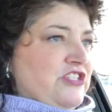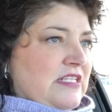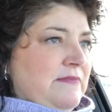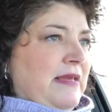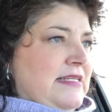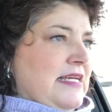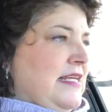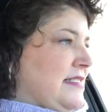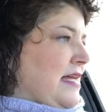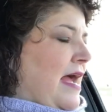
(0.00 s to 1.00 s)
just me and
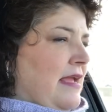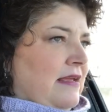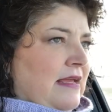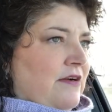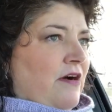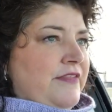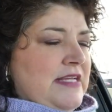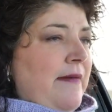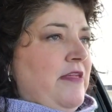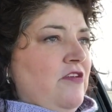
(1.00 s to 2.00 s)
Dennis, I hear all the
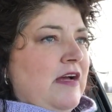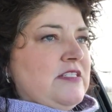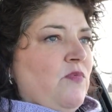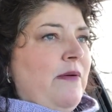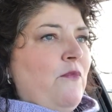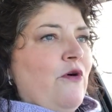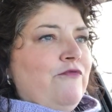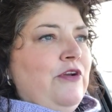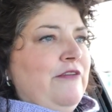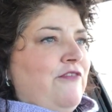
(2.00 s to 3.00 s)
time that you guys want more
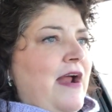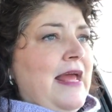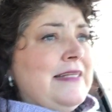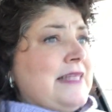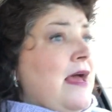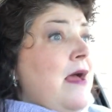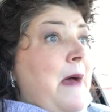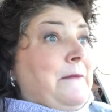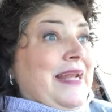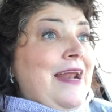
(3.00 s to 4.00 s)
Foodie Fridays,
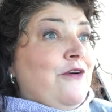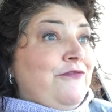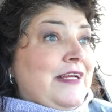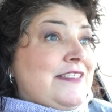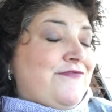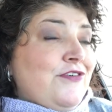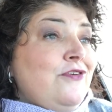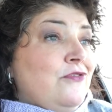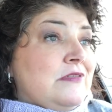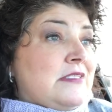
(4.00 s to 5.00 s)
but I don't fix
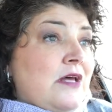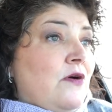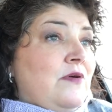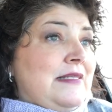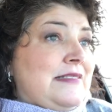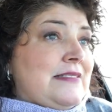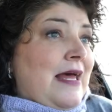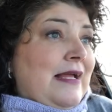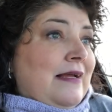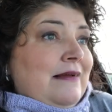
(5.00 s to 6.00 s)
food. So it's
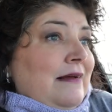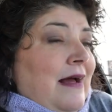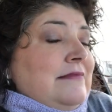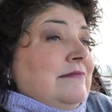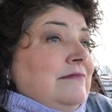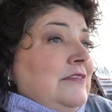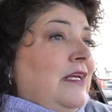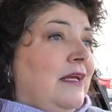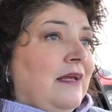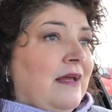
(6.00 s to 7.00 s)
like,
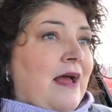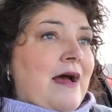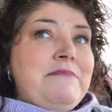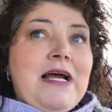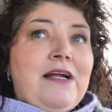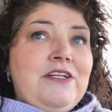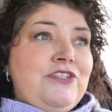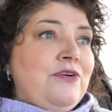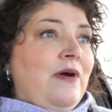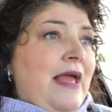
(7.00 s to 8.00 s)
I'm not going
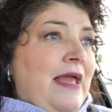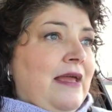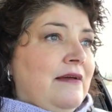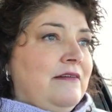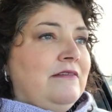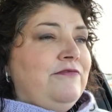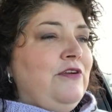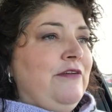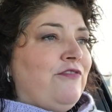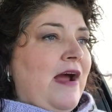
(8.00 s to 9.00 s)
to do a
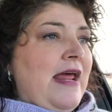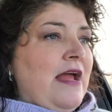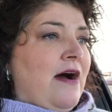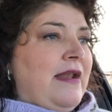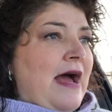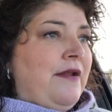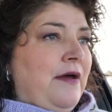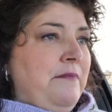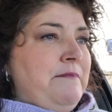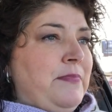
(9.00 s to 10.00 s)
Foodie Friday on how
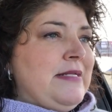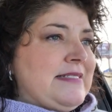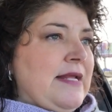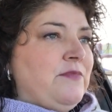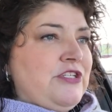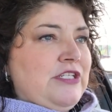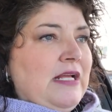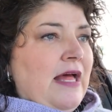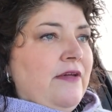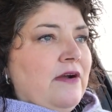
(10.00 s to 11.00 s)
to put a sandwich
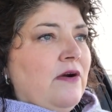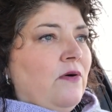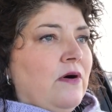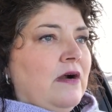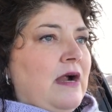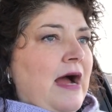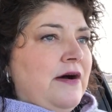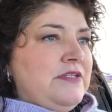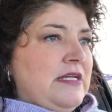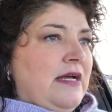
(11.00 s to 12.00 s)
together or
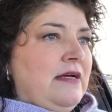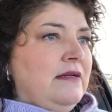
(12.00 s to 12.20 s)
how to,